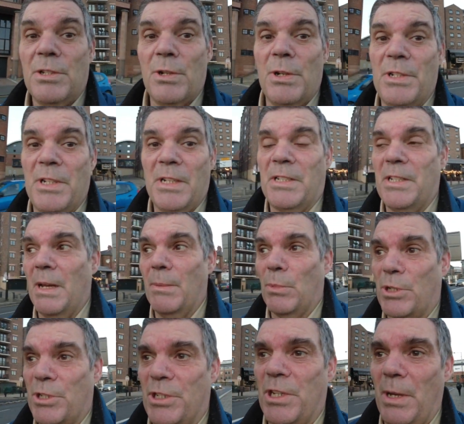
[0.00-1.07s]
so as you can see I'm
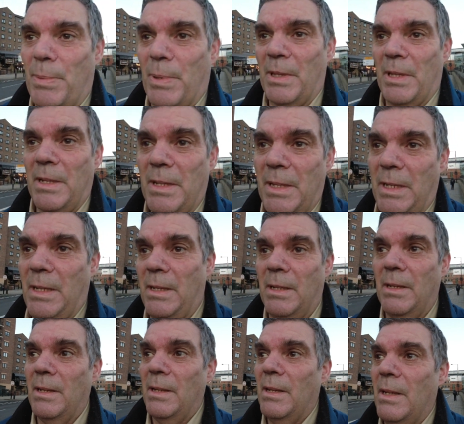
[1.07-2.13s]
much cheaper than the
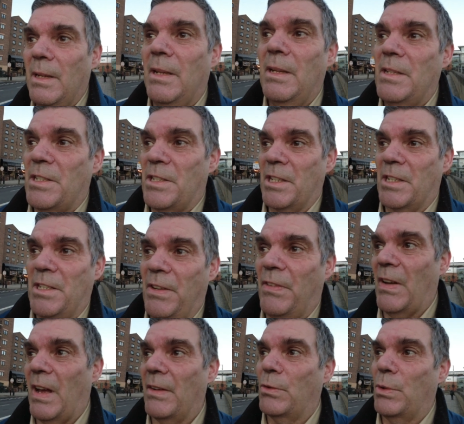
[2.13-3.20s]

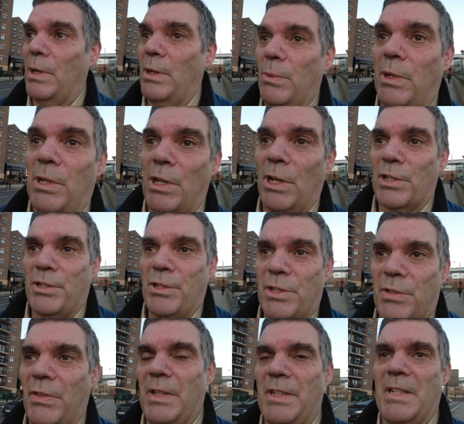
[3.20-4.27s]
65 quid it would have cost
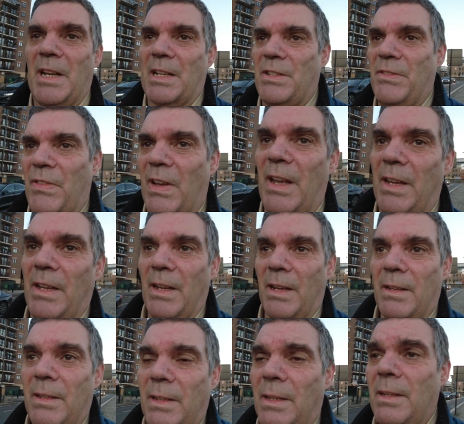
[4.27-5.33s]
just for the taxi fare
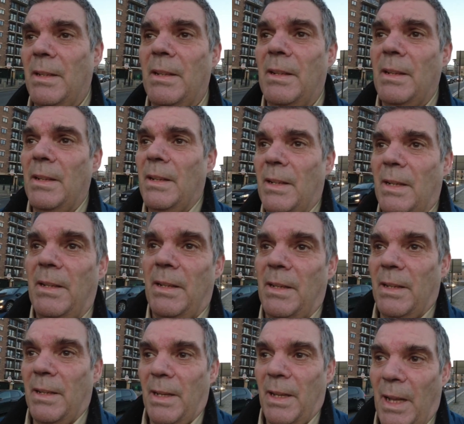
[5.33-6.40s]
here
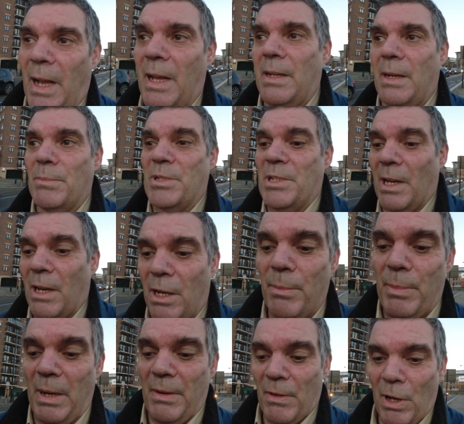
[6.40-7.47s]
and I'm still on
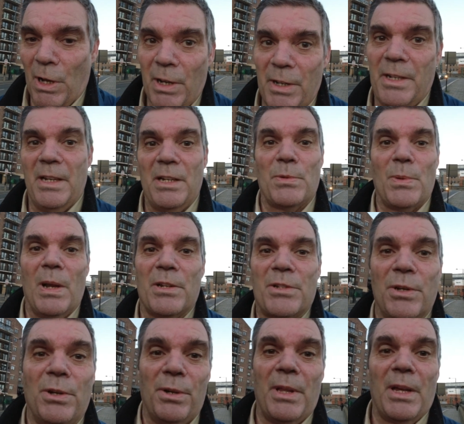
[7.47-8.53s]
a bit of a holiday as well
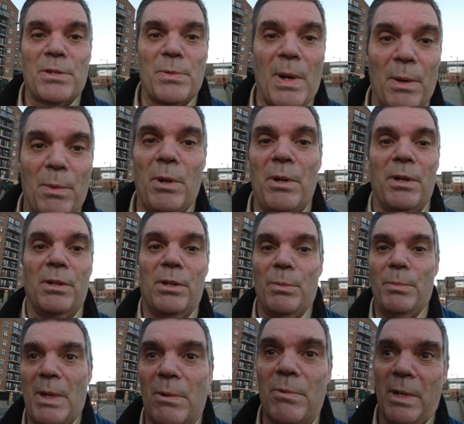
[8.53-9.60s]
so that's why I wanted to
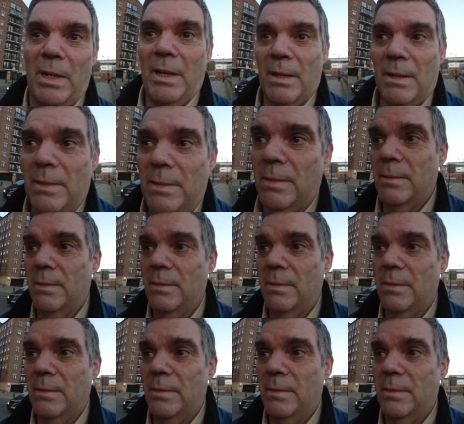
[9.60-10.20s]
come down here